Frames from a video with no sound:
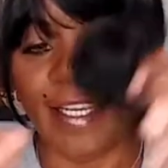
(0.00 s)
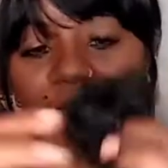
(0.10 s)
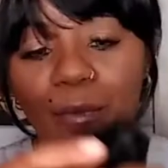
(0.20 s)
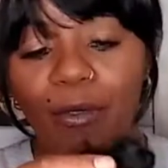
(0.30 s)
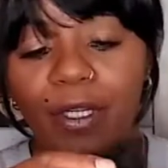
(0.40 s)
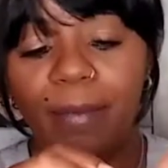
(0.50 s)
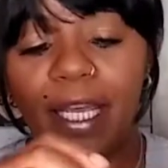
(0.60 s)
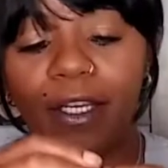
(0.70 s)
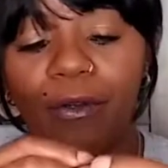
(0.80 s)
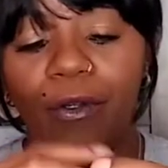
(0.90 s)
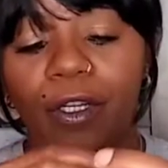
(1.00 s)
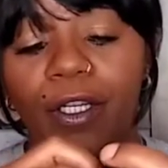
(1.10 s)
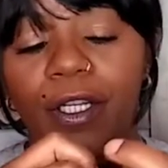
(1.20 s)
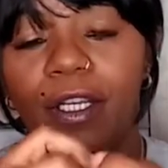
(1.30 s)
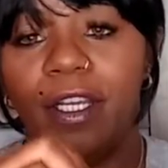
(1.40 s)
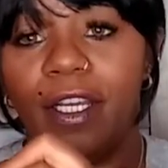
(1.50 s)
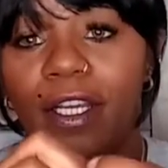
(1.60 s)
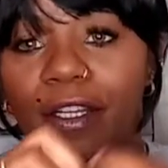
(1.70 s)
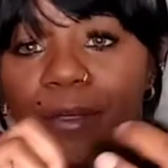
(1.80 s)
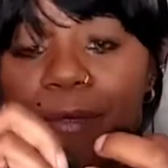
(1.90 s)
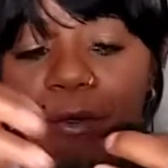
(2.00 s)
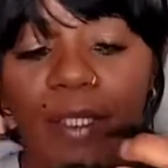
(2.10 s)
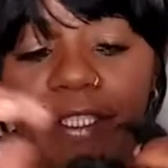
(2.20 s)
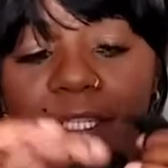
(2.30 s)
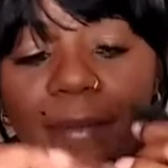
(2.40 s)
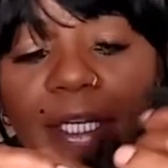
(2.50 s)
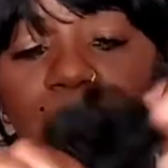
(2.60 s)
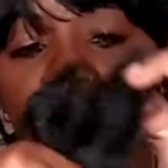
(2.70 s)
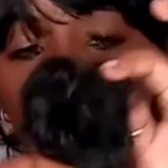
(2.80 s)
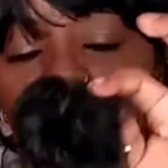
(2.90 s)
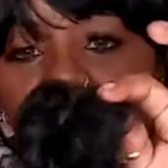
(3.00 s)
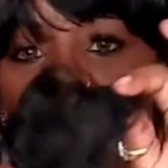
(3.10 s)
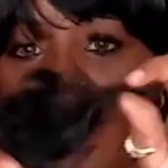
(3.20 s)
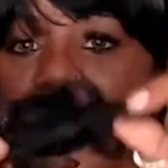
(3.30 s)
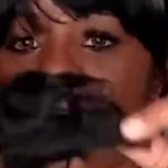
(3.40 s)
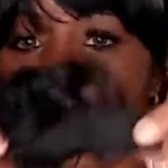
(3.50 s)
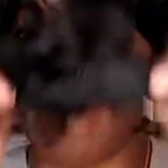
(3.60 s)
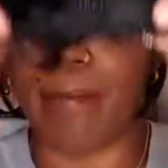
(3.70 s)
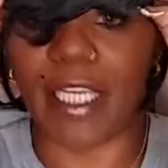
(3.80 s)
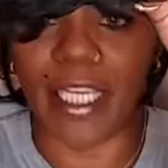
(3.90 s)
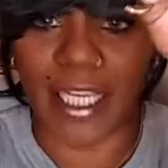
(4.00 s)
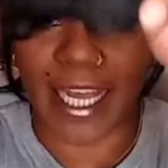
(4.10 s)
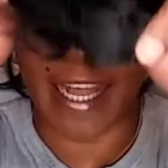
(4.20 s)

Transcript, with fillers: and put it back on your ponytail. Make a ponytail. I ah, mean,